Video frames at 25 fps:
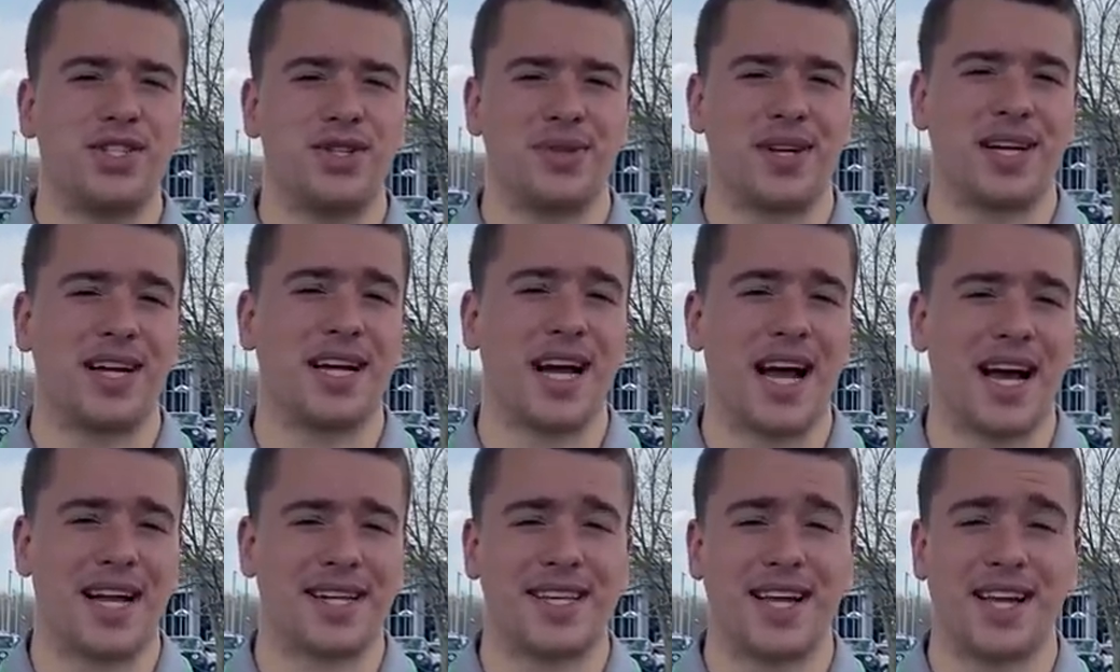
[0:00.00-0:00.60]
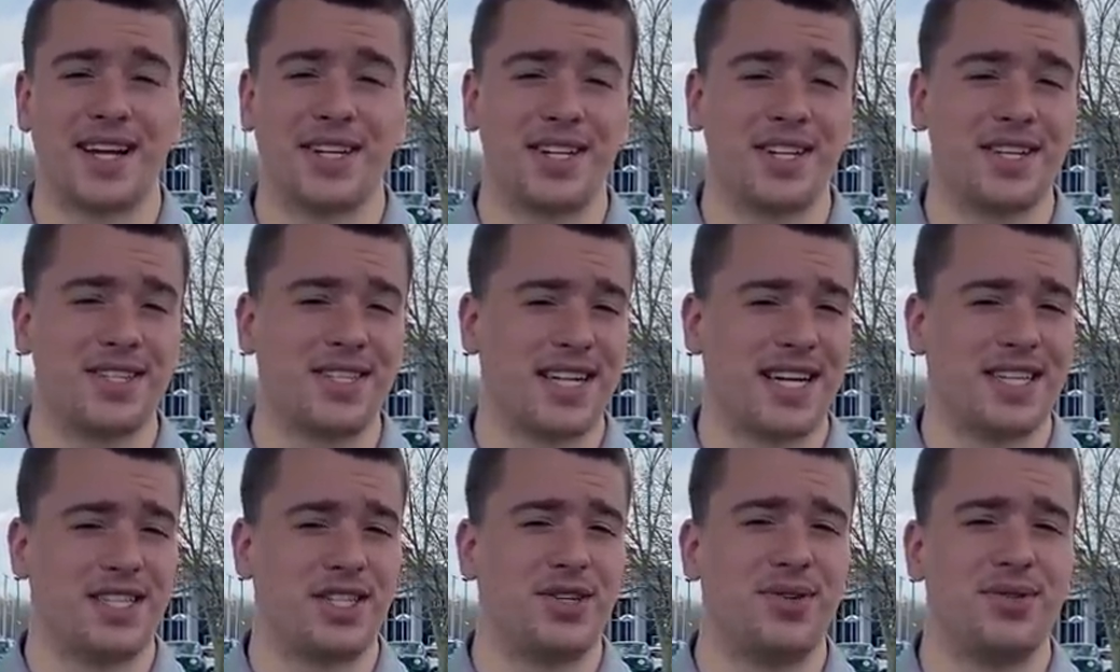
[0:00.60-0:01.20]
you can contact us
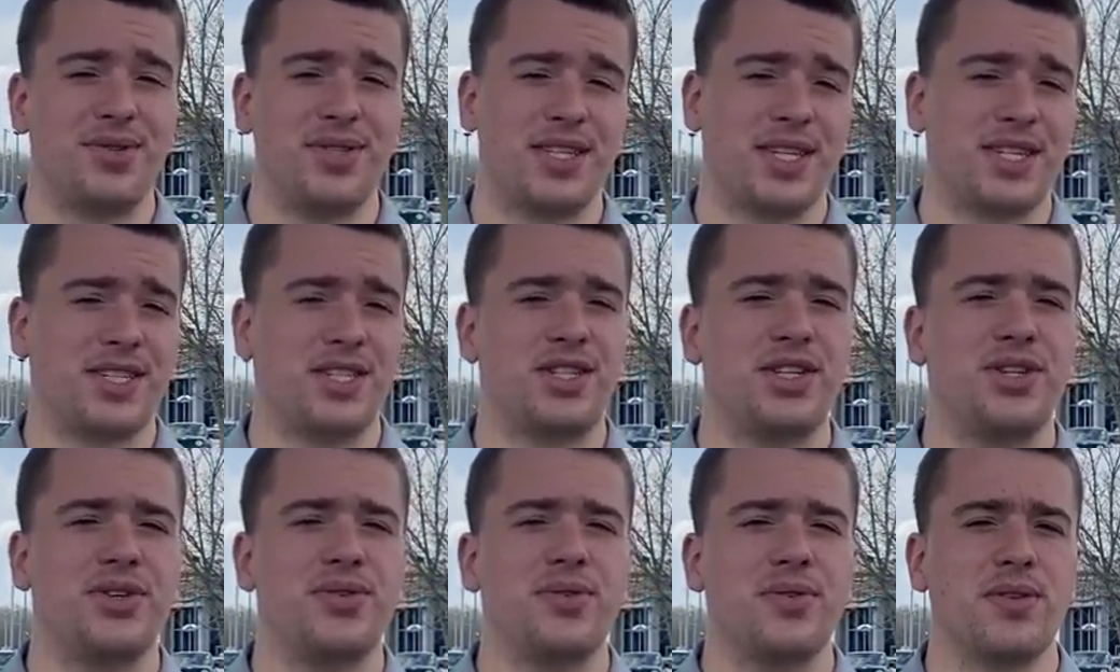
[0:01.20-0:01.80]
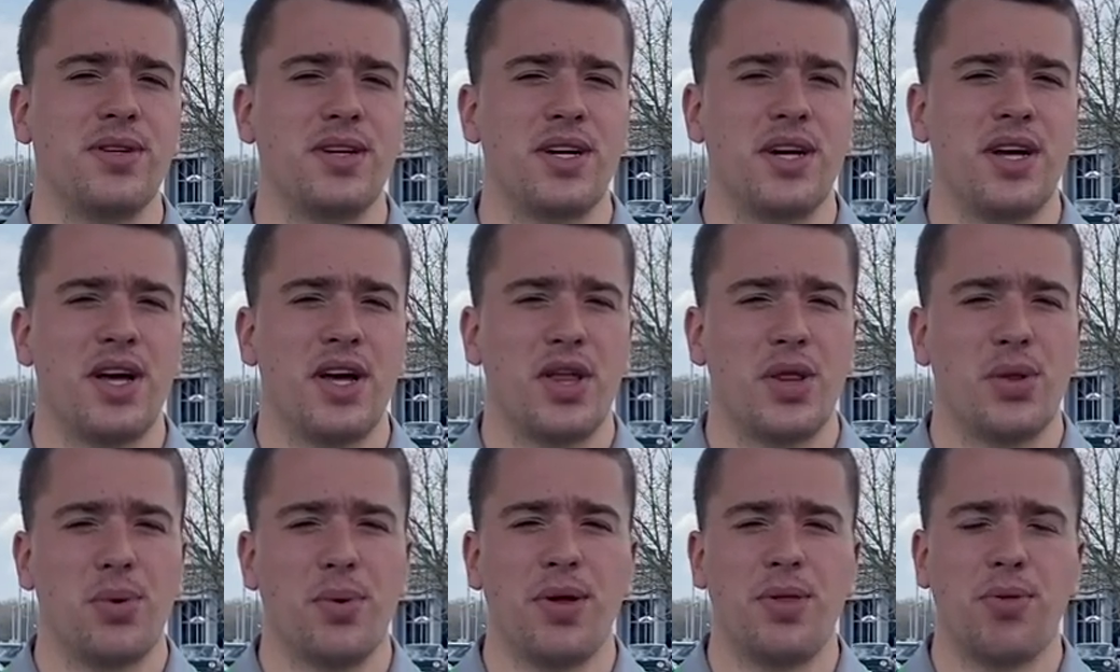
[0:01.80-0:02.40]
at two six two,
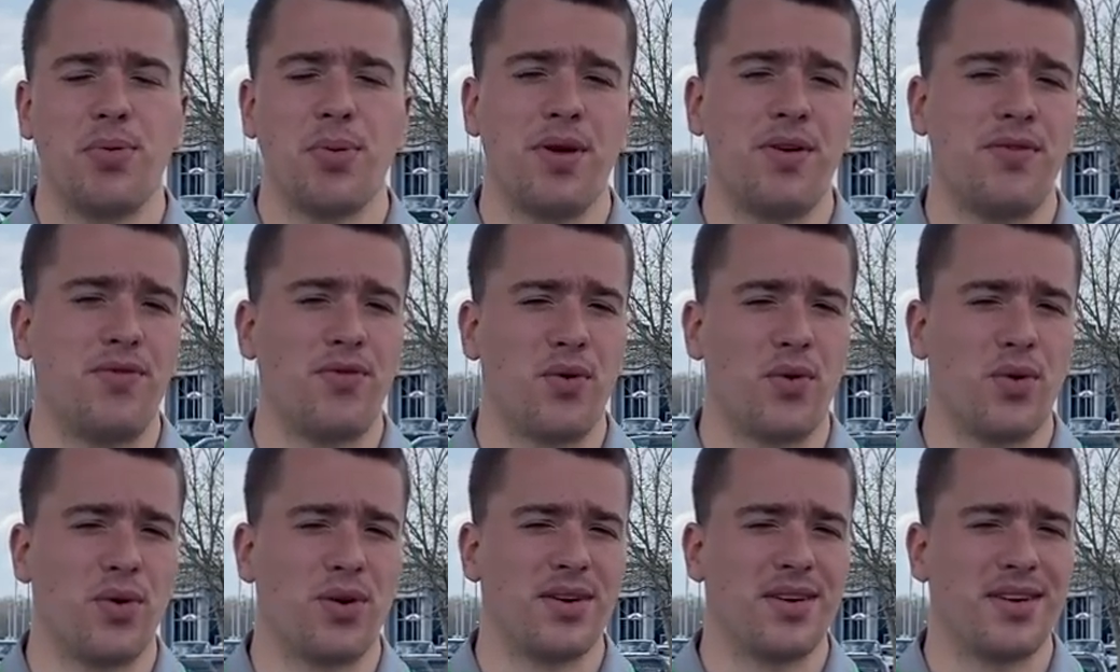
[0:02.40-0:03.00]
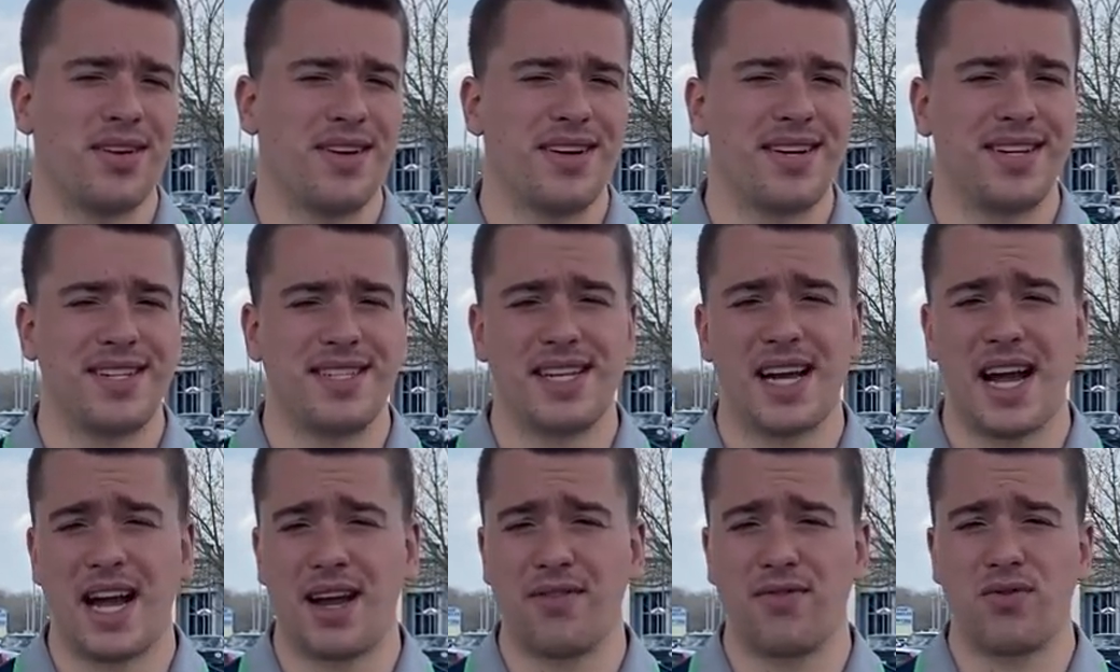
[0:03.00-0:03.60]
three three four,
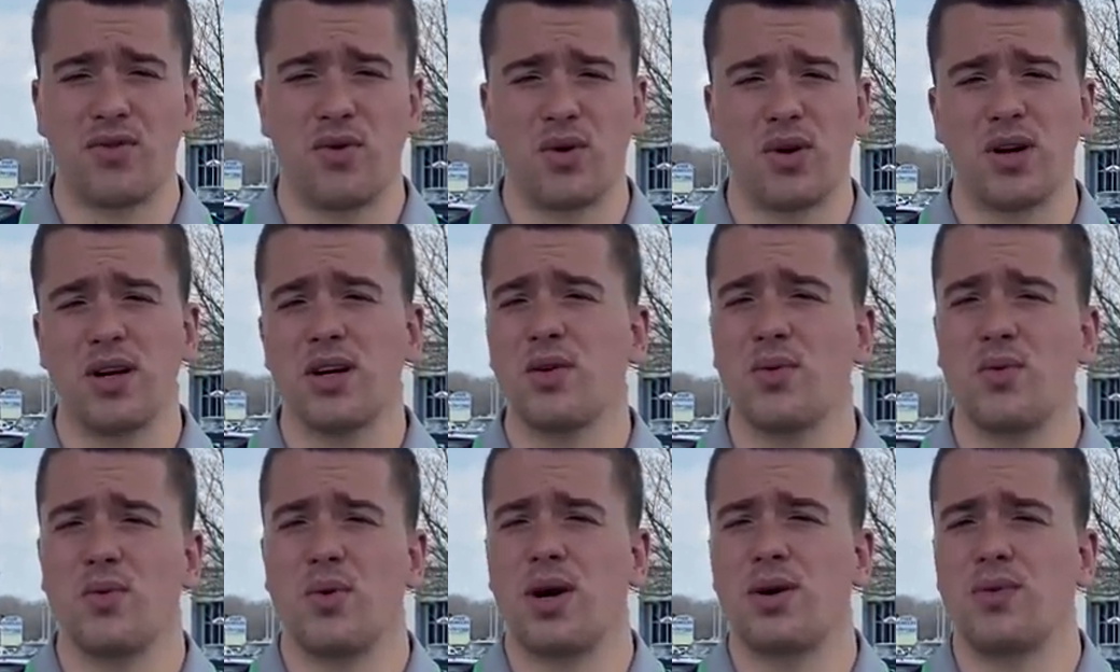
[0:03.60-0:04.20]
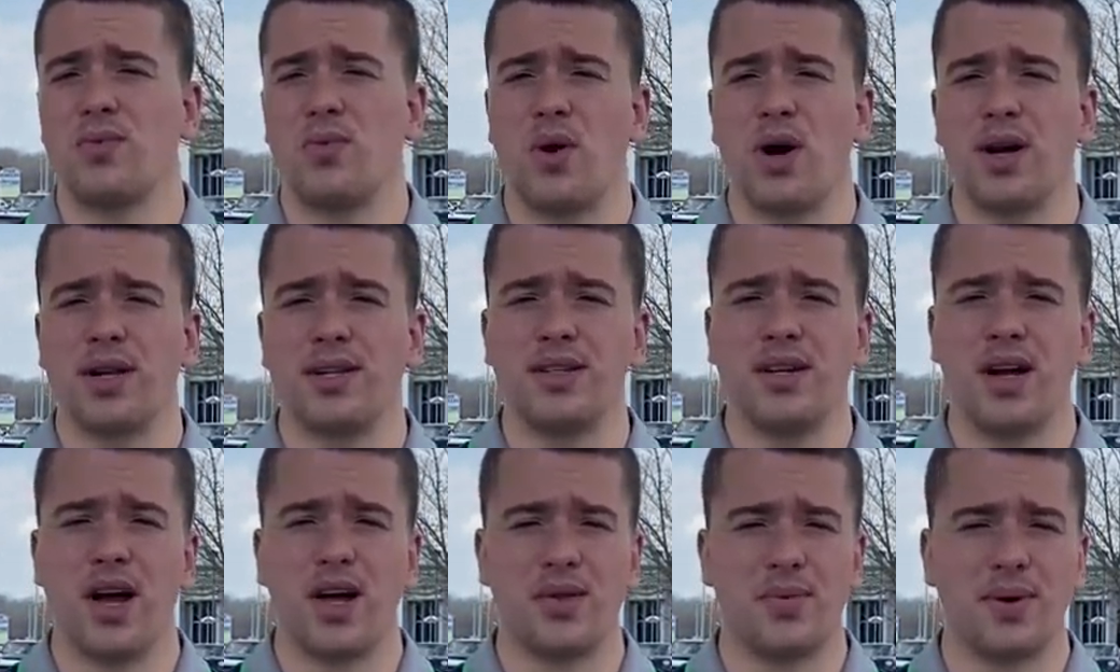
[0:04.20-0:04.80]
nine four one
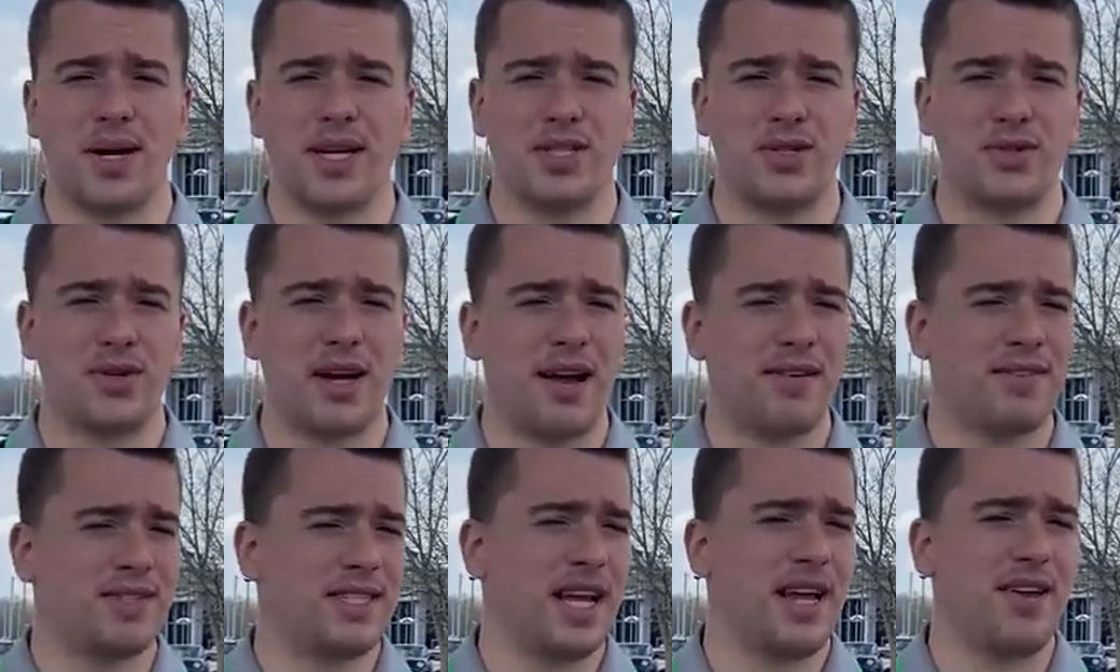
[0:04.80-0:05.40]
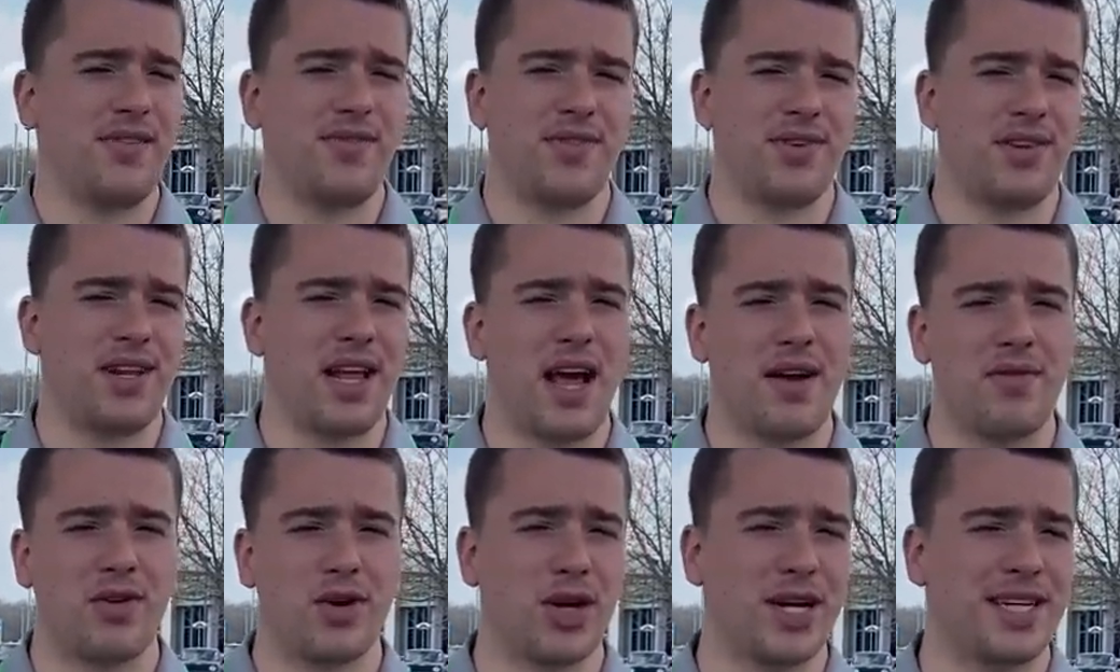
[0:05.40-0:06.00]
one. Otherwise, drive safe and
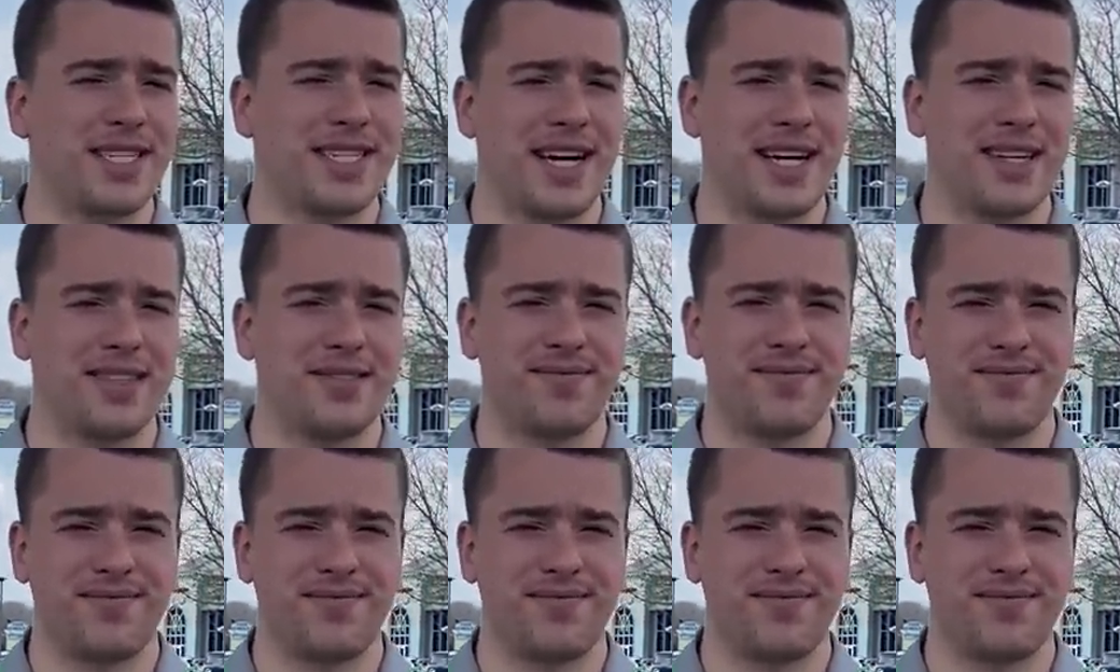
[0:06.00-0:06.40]
have a great day.